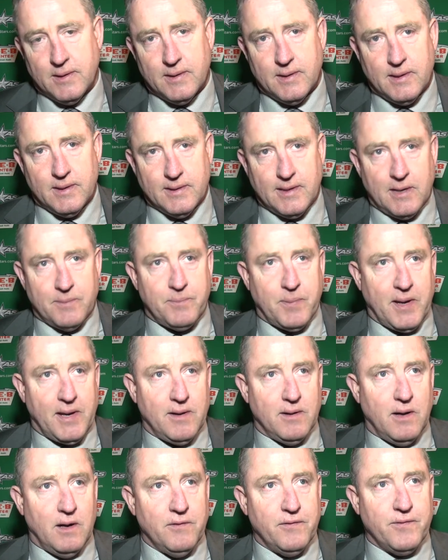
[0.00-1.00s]
Uh, that
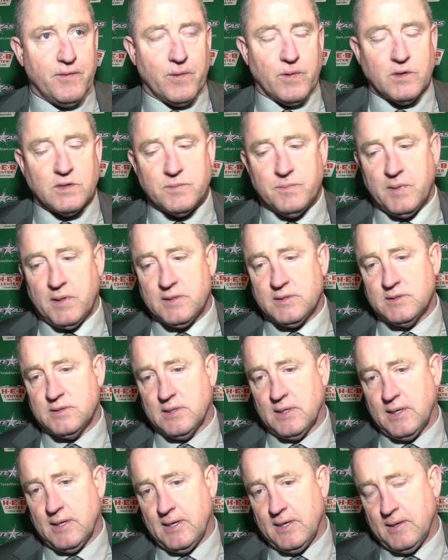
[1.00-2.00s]
paid off for us,
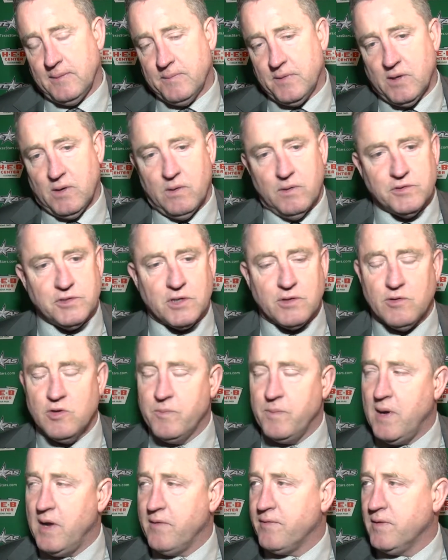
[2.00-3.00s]
but um, you know it was a
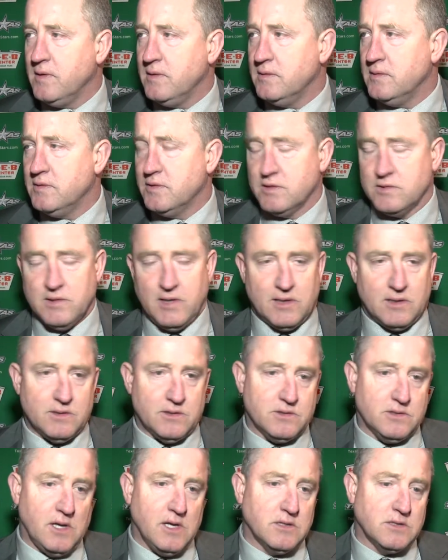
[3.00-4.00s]
group effort. Just like the
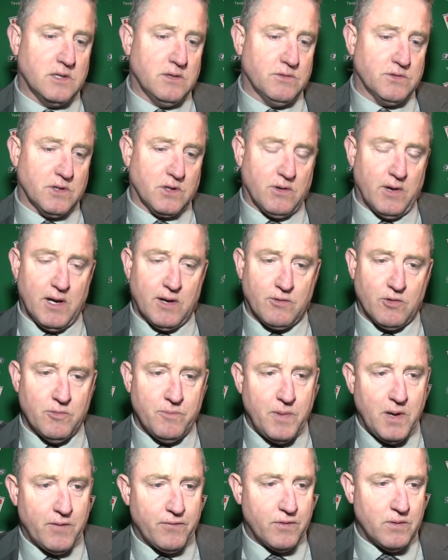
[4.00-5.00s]
season, it was a great
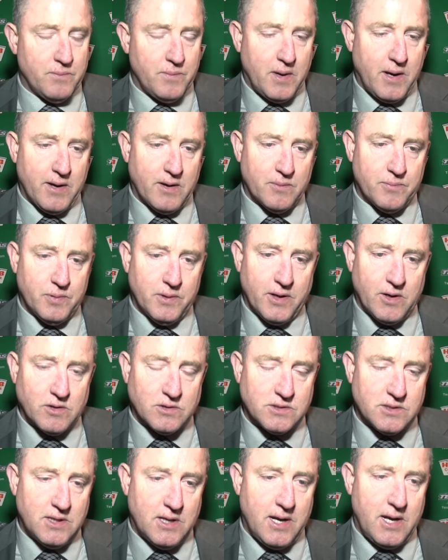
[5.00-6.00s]
group effort by our
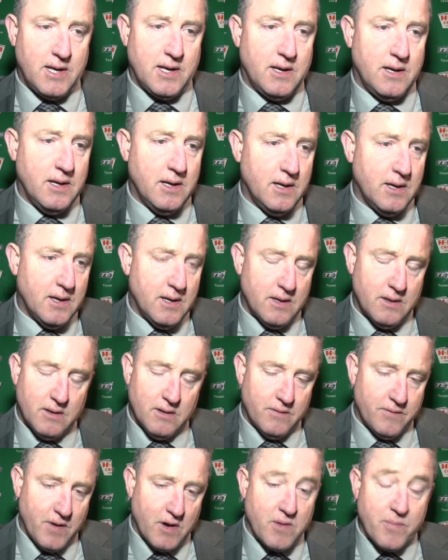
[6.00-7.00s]
players tonight, and
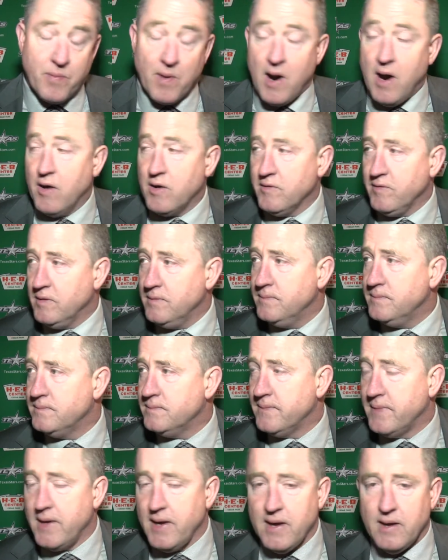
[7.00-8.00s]
we uh, very proud of them,
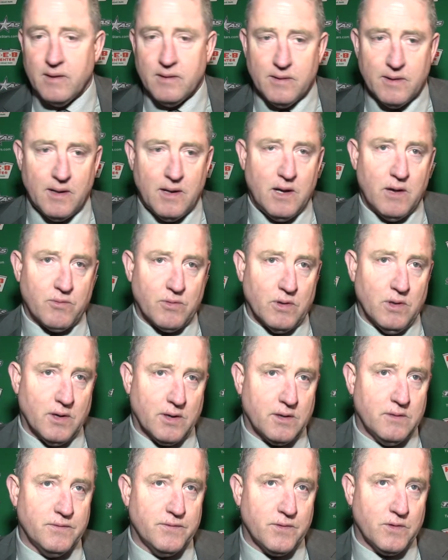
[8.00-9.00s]
and uh, we're
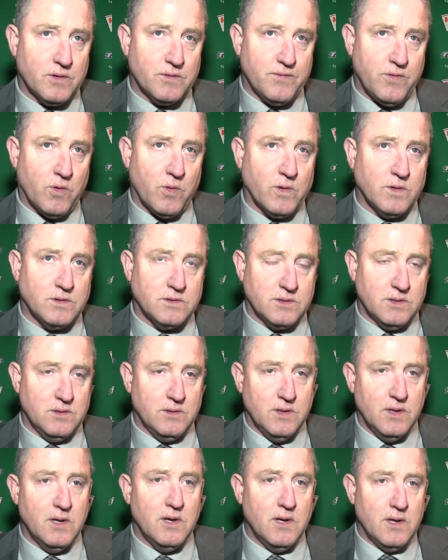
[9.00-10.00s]
looking for forwards to,
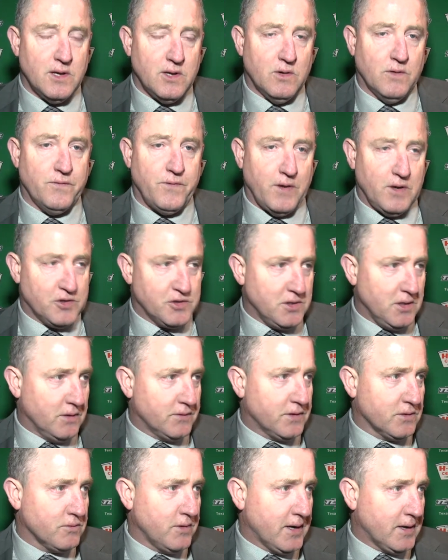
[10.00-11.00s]
you know, finishing
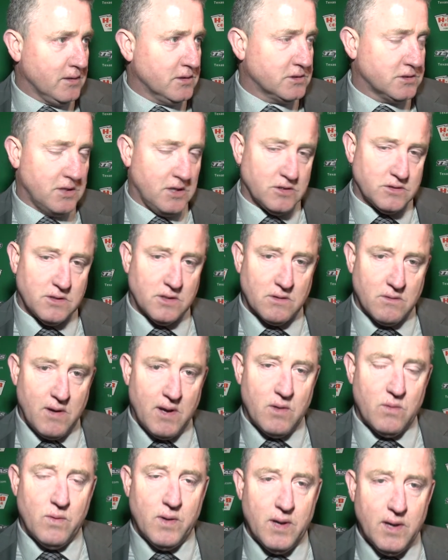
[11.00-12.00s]
out the regular season the
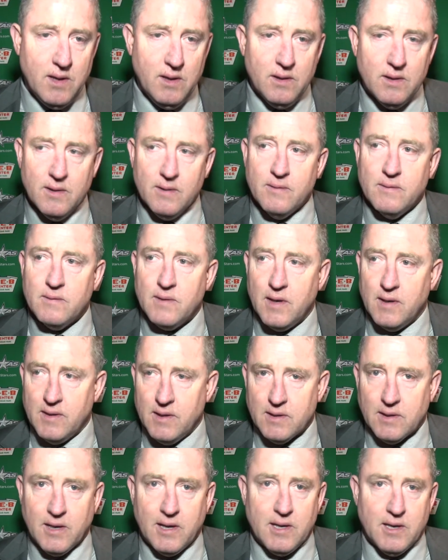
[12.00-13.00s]
right way, and
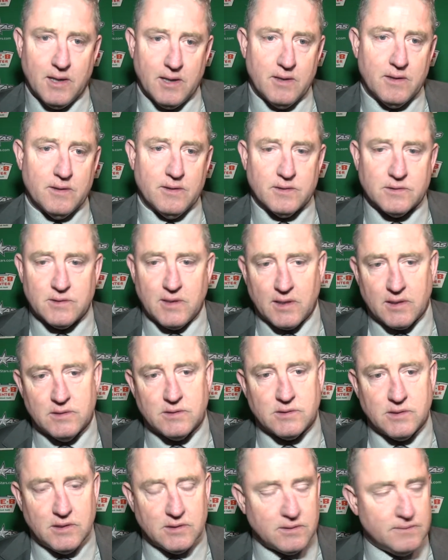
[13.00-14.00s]
then getting into the
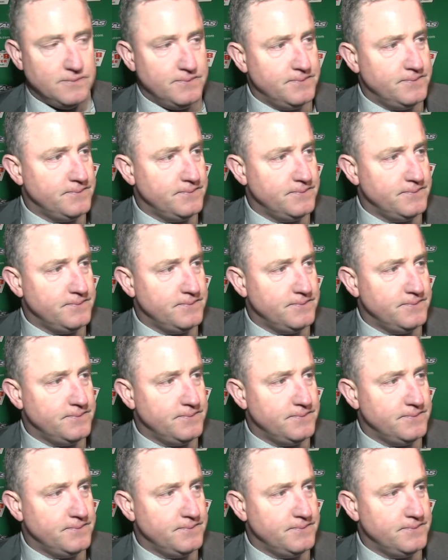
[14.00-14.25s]
second season.